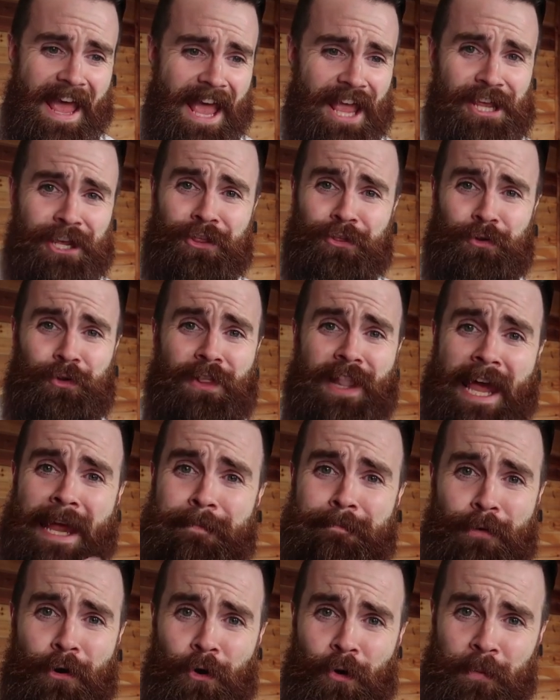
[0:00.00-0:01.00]
you can throw
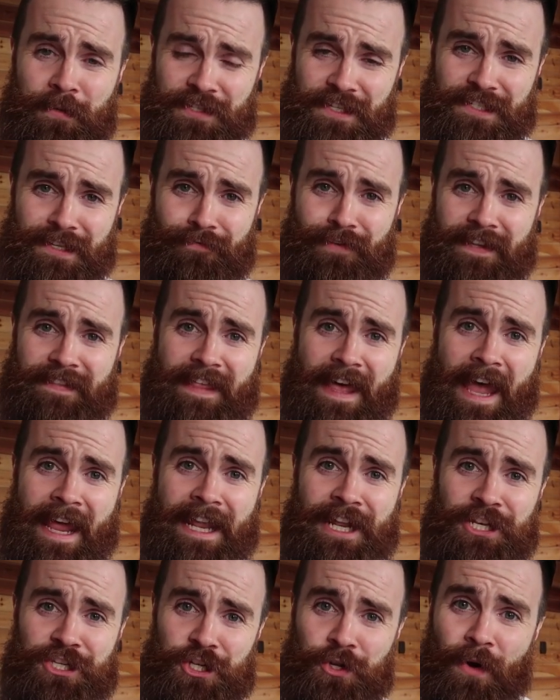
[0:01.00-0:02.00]
light bulbs and stuff like
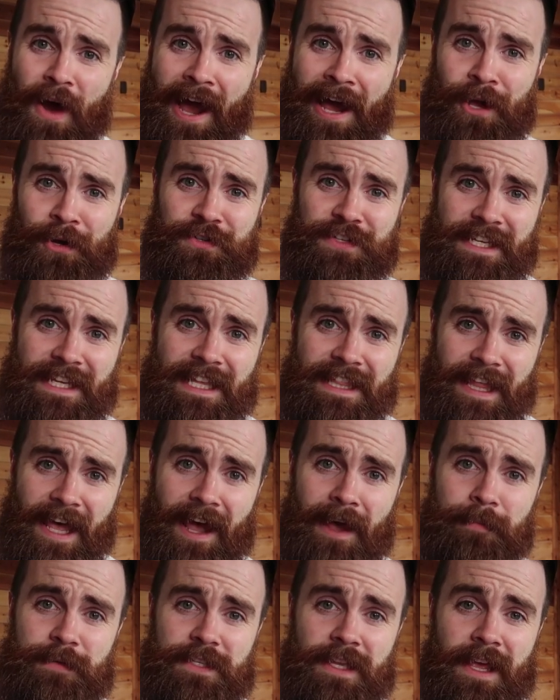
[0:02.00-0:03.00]
that and do IoT
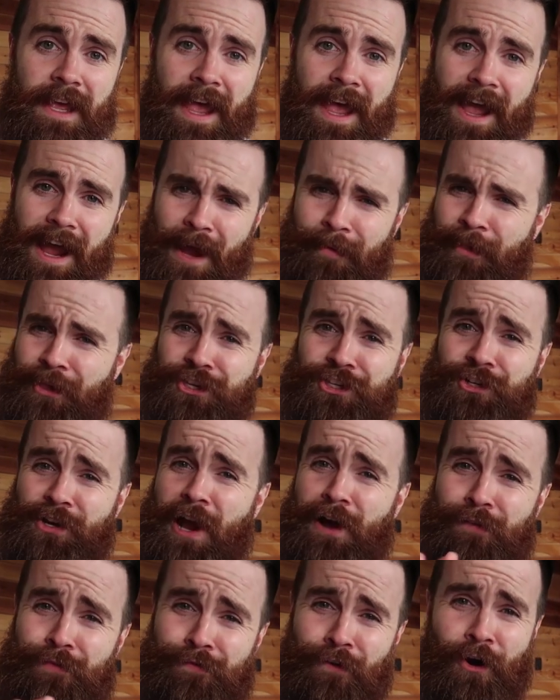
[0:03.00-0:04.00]
labs. I'm not sure
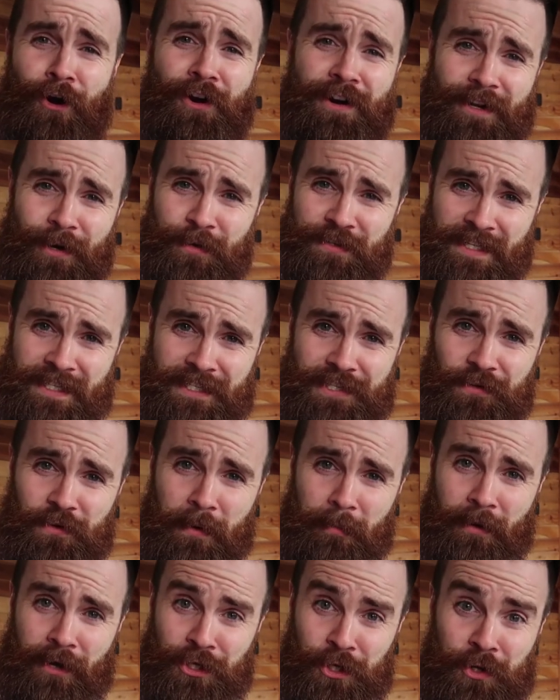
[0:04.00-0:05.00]
how far it goes
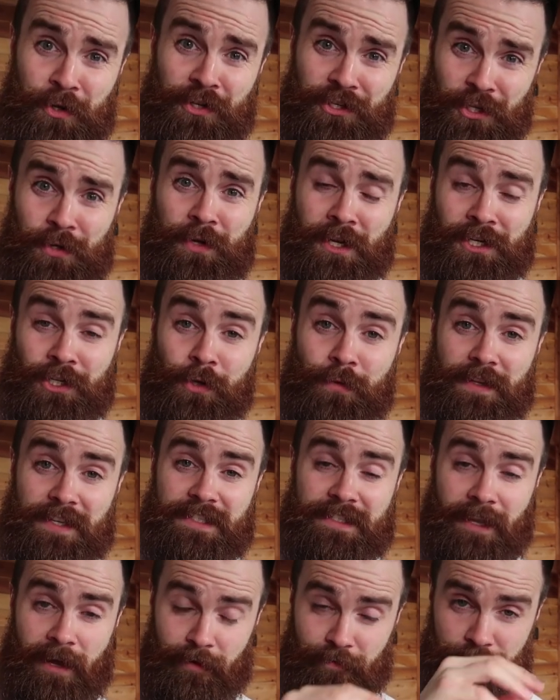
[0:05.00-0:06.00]
into it, but you can do
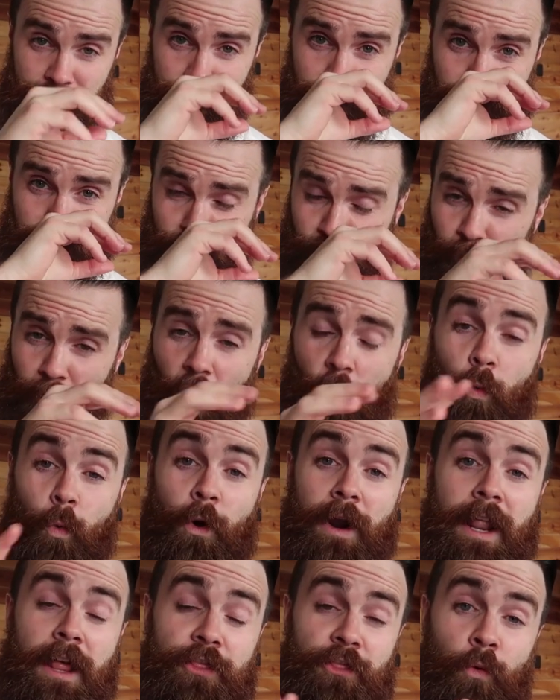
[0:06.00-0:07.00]
this stuff.
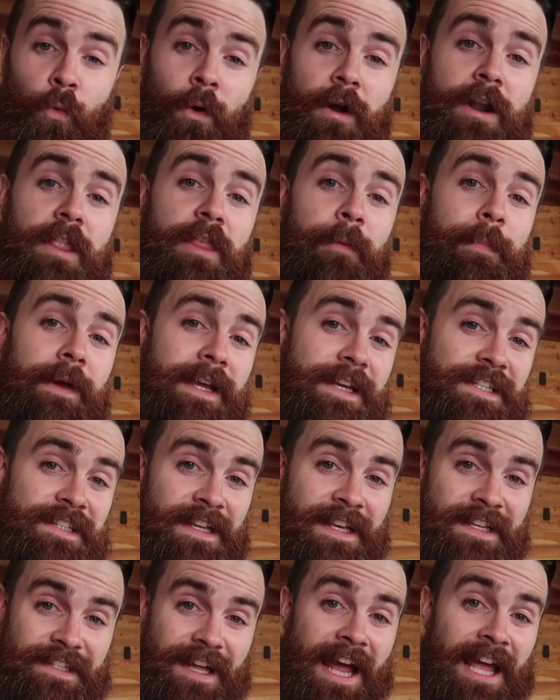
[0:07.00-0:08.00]
One of the biggest
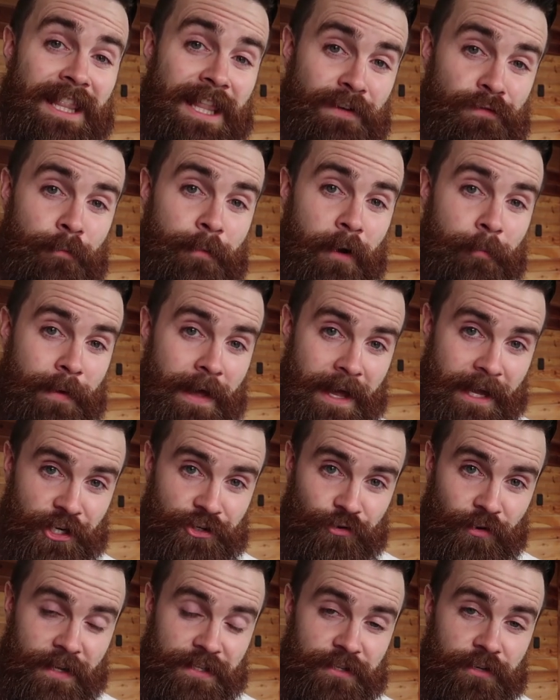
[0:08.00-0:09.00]
things I love about
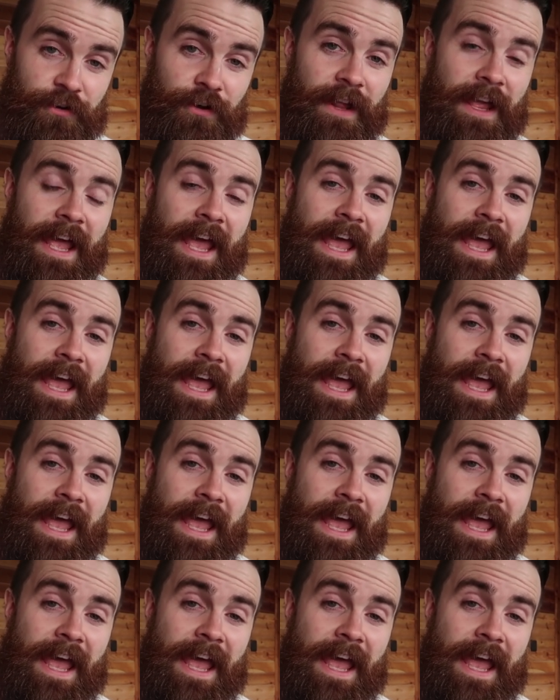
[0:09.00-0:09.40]
Packet Tracer